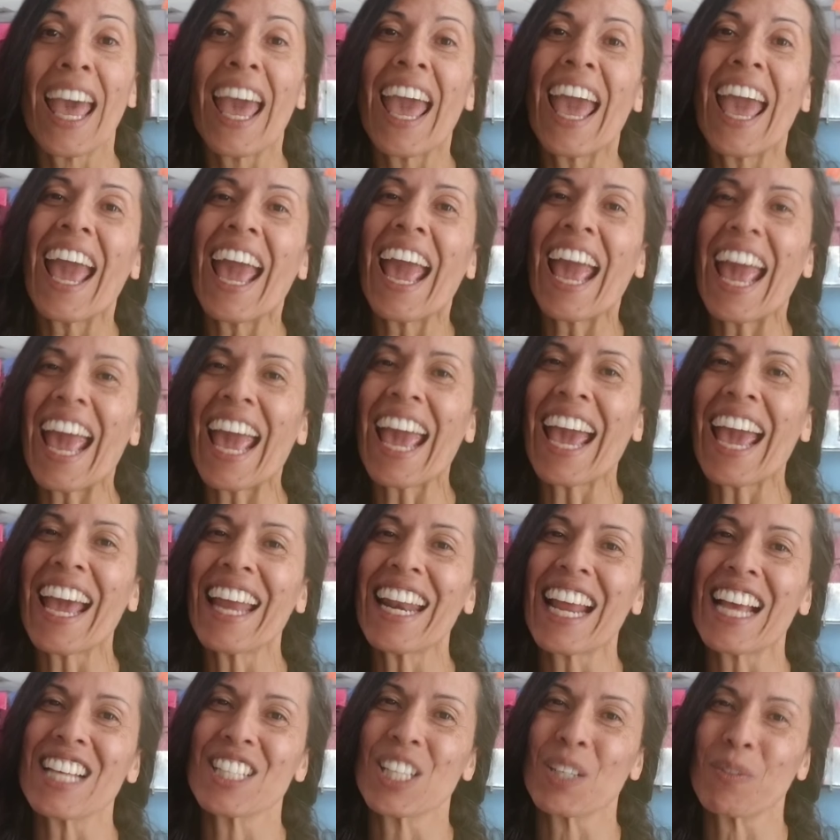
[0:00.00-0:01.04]
and
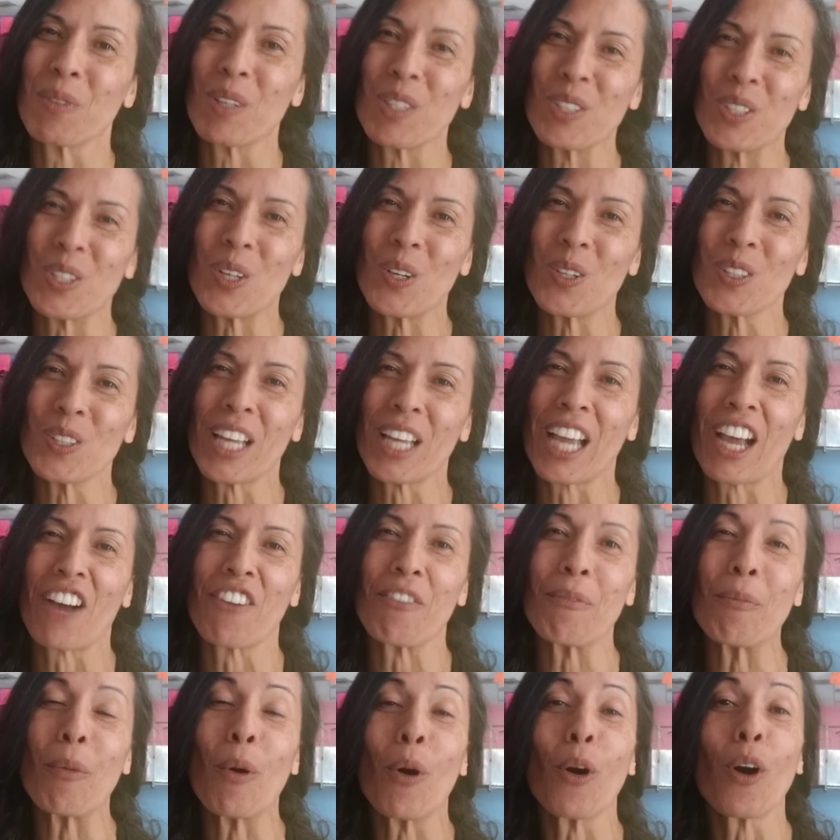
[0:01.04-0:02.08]
as a result, have
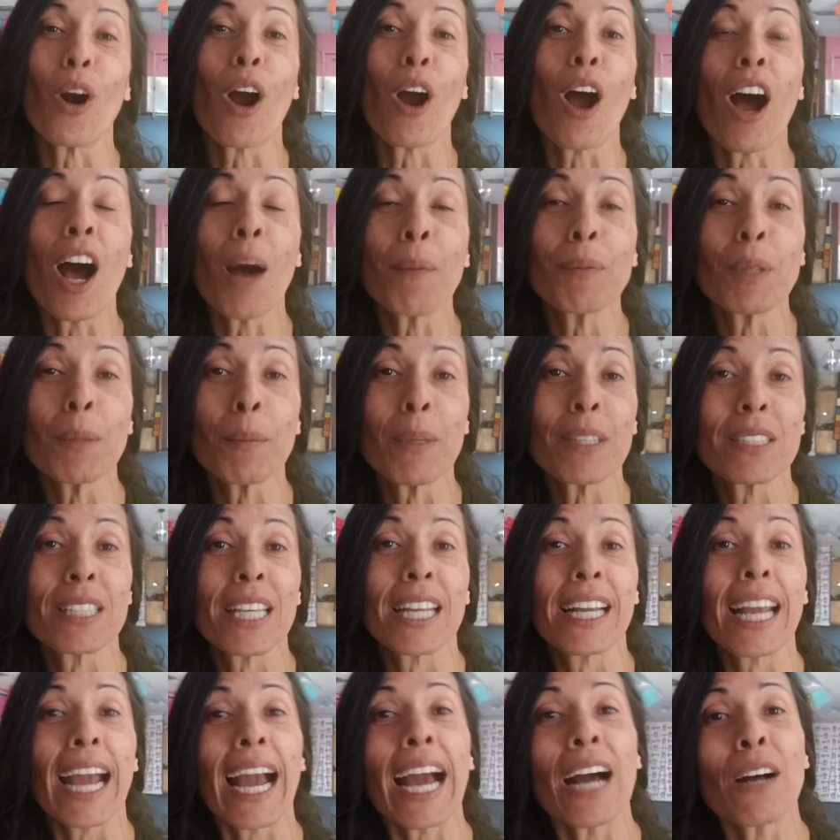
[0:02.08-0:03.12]
more optimistic
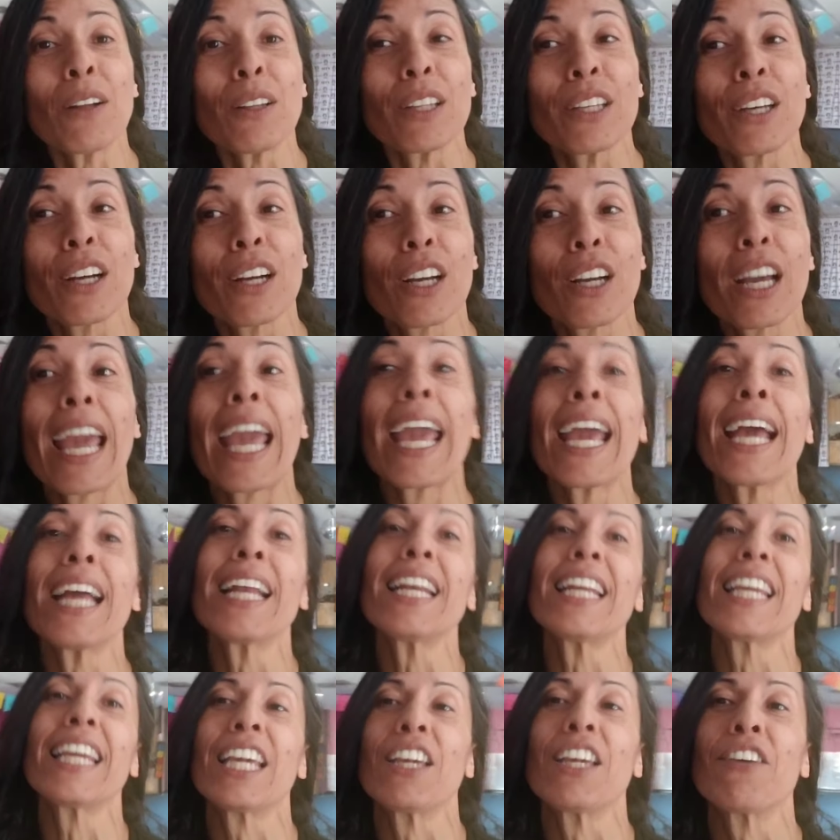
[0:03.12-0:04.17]
outlook and
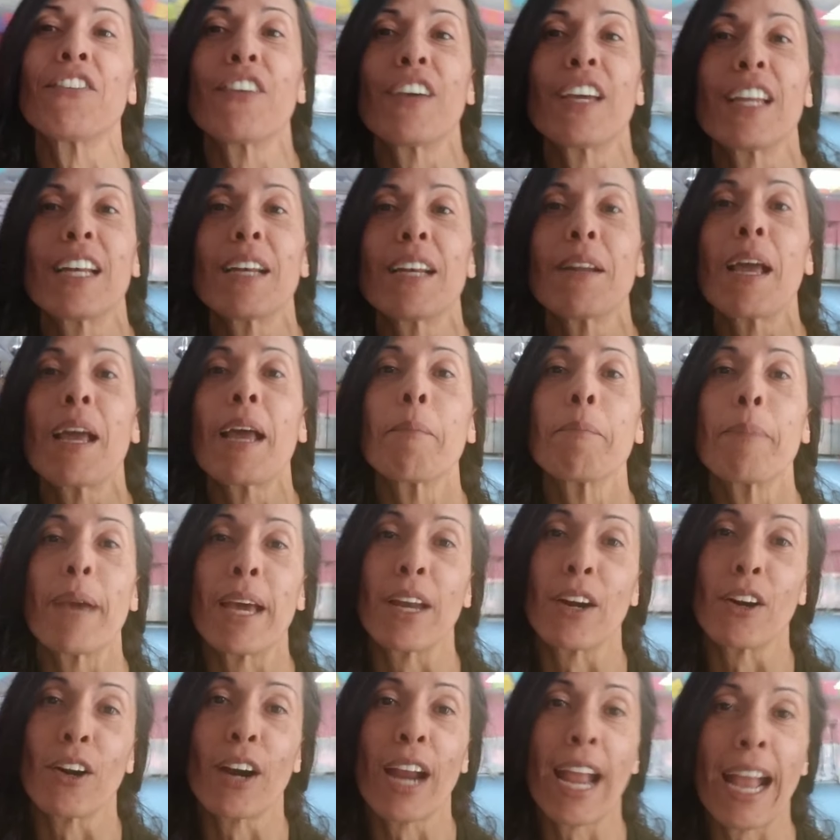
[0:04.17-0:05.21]
even
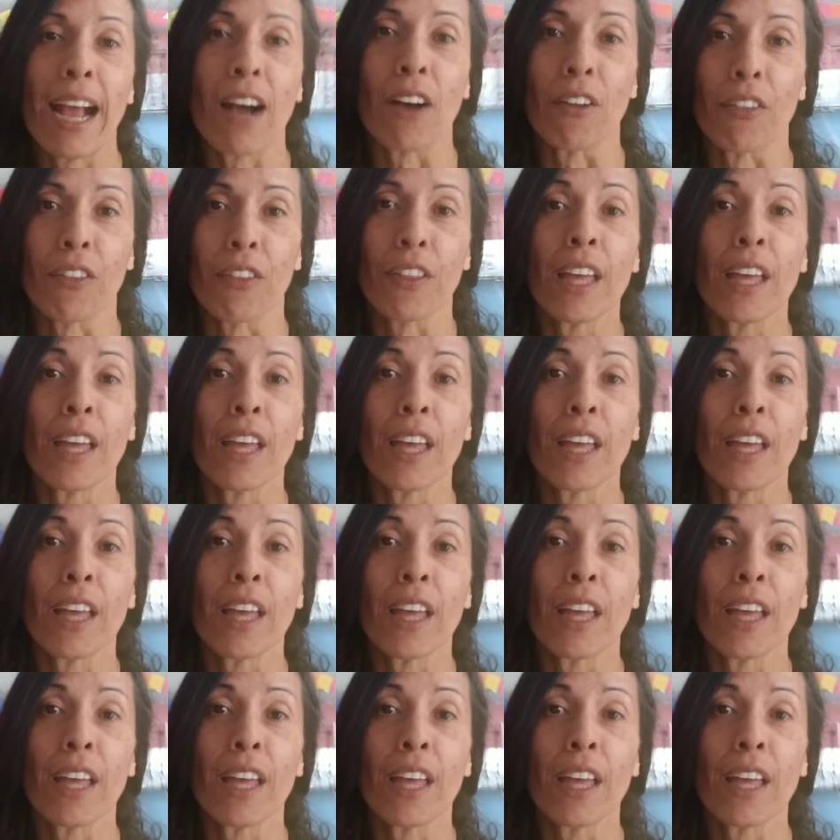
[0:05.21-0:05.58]
better health.